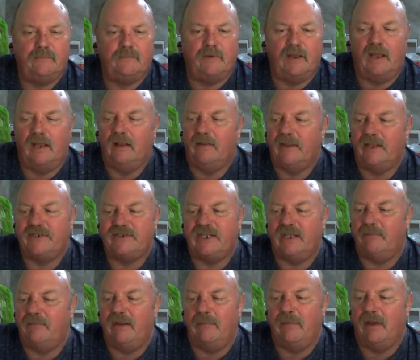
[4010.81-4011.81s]
Well, they
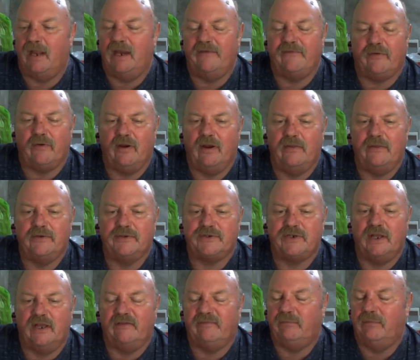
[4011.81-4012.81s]
sent me money for other
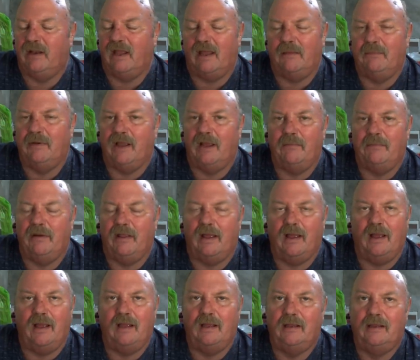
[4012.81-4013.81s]
stuff, blah blah
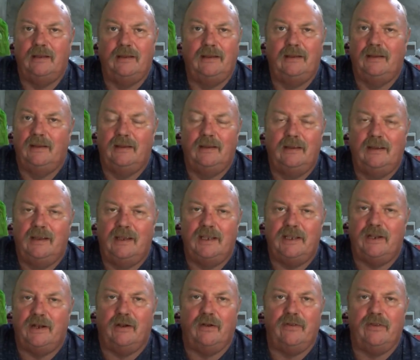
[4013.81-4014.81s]
blah.
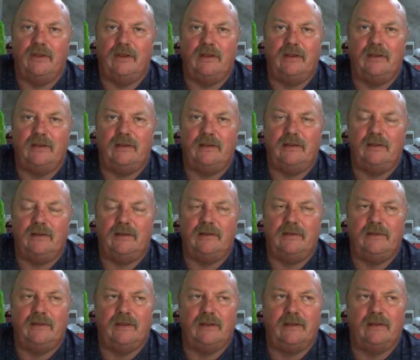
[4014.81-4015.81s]
You know,
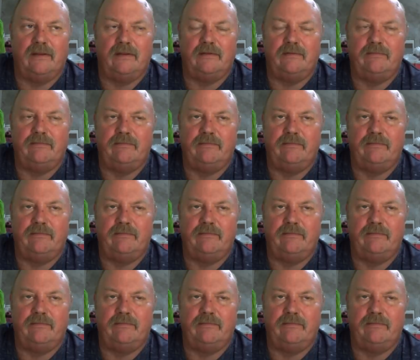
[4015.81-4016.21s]
the